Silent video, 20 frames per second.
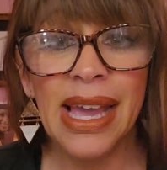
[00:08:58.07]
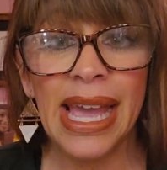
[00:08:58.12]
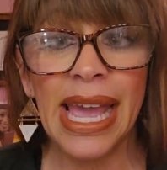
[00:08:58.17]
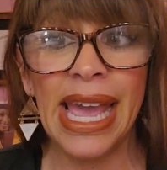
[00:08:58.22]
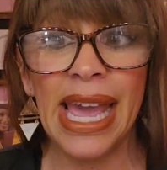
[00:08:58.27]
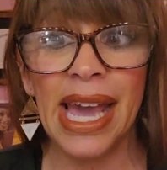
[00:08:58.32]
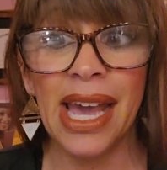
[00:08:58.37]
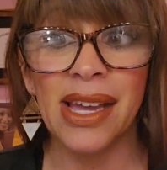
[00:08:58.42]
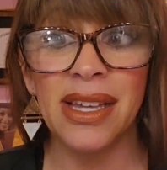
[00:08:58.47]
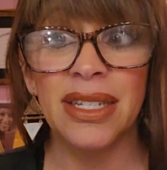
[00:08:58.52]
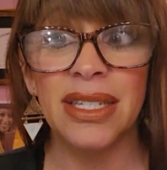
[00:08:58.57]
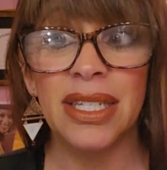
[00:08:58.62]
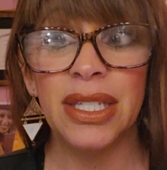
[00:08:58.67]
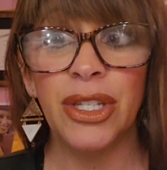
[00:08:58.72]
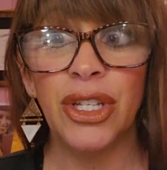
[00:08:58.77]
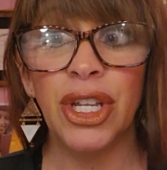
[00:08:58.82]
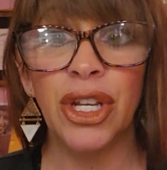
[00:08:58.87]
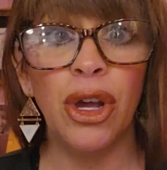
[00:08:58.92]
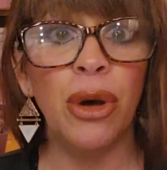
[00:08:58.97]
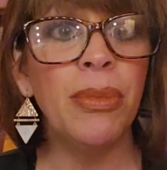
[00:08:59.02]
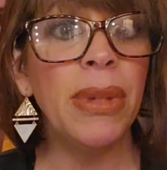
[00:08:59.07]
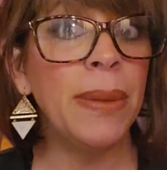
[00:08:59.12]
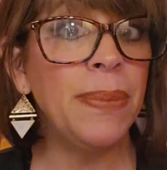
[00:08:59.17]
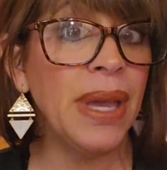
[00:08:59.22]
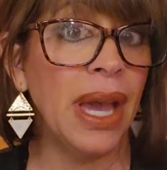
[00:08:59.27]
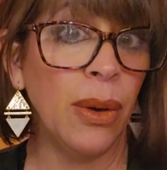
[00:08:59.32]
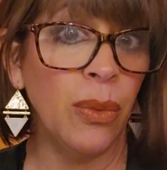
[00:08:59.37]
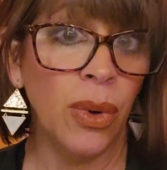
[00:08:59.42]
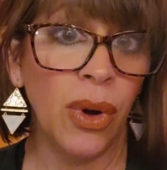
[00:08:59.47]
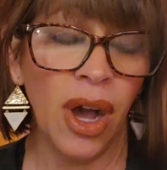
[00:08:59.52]
And,
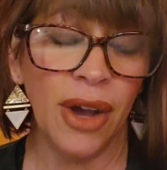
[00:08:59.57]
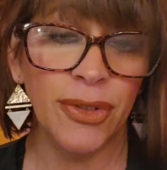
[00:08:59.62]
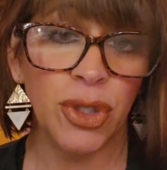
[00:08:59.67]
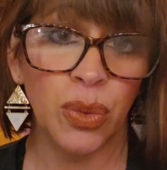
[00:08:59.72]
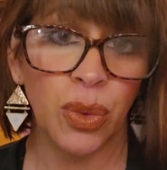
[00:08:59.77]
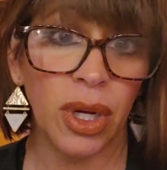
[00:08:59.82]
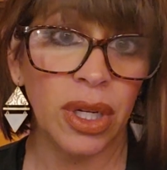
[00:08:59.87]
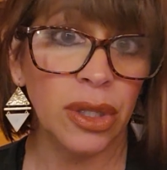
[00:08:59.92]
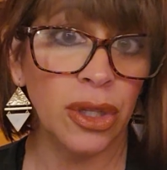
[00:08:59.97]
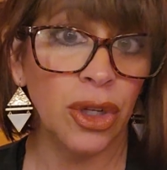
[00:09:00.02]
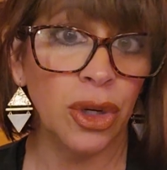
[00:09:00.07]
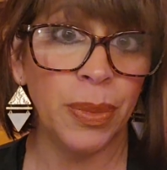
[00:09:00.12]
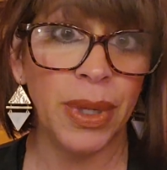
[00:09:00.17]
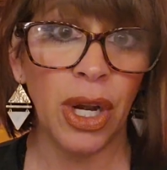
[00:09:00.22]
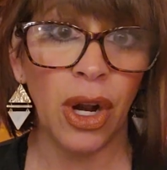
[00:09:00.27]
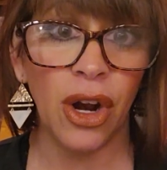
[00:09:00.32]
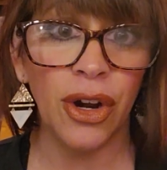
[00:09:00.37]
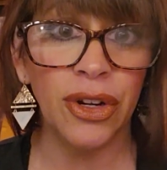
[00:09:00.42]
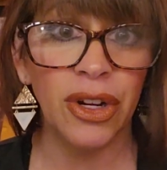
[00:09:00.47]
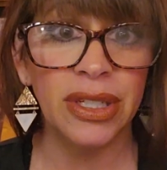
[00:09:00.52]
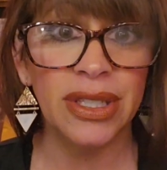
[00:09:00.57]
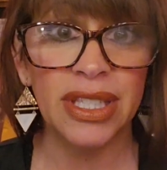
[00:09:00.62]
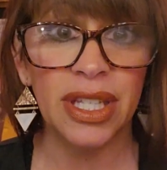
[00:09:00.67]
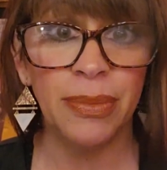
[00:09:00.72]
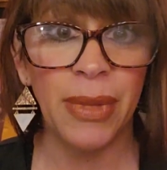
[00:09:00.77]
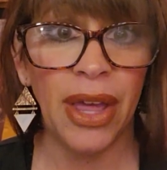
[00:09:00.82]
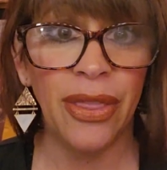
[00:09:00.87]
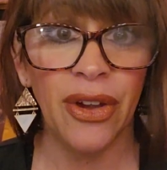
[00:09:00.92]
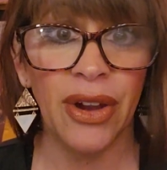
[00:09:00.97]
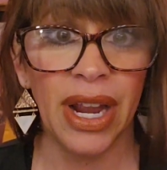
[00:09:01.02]
maybe I will have to work a little bit harder on
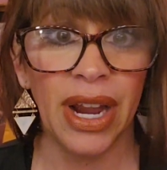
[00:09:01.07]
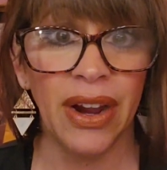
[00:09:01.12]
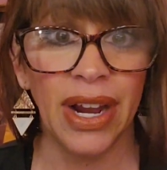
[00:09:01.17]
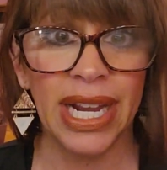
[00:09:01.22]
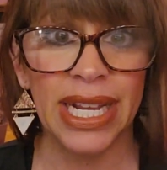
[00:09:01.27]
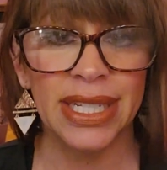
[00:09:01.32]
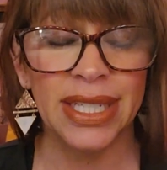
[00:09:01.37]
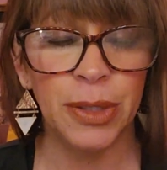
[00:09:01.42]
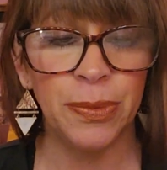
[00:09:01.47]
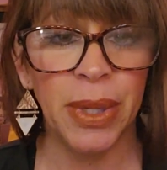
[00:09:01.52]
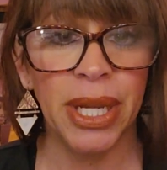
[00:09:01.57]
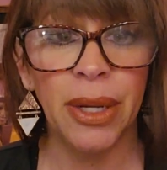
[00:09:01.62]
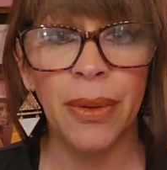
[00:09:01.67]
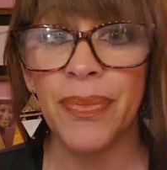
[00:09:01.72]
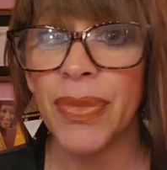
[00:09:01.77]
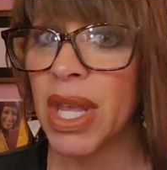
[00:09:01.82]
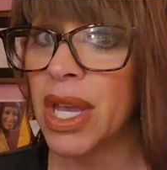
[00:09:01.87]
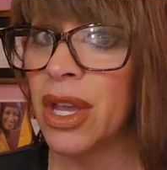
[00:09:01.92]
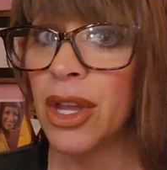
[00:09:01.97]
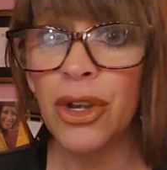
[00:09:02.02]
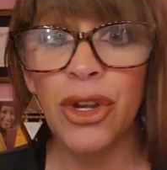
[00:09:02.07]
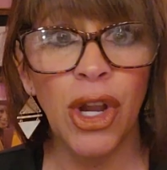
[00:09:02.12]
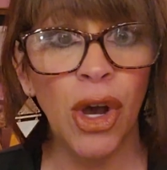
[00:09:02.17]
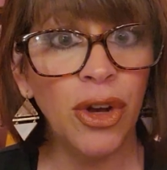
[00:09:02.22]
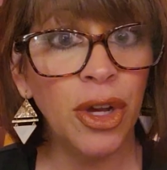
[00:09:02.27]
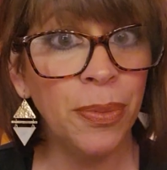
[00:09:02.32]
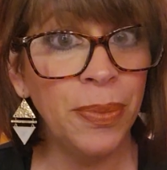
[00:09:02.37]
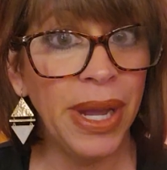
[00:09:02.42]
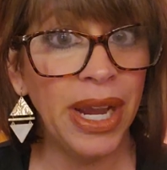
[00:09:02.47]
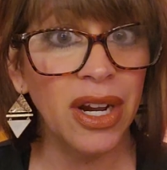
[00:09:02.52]
some other areas, but
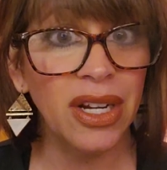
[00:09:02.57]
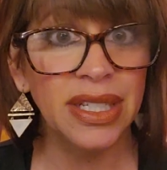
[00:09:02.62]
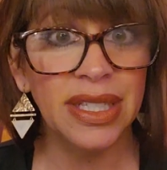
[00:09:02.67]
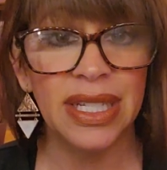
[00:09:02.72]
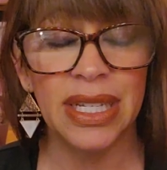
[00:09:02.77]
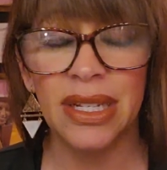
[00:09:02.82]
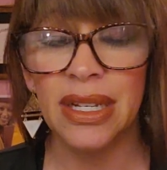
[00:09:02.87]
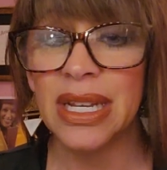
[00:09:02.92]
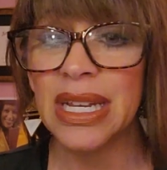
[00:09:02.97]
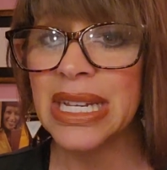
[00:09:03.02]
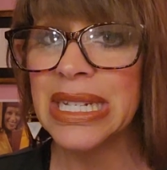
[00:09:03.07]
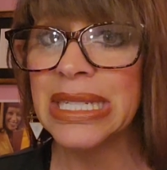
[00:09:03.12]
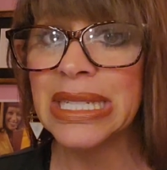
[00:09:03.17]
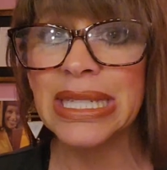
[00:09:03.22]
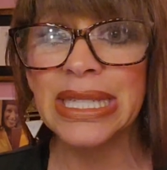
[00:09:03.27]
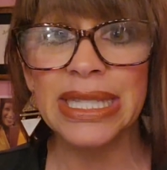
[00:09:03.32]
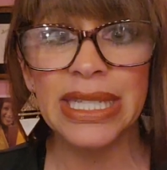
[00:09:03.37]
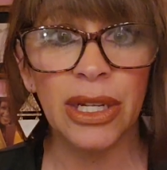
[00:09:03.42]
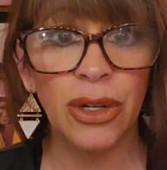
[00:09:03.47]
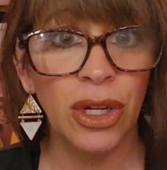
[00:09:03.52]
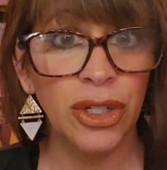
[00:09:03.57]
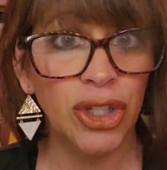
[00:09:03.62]
no comparison, zero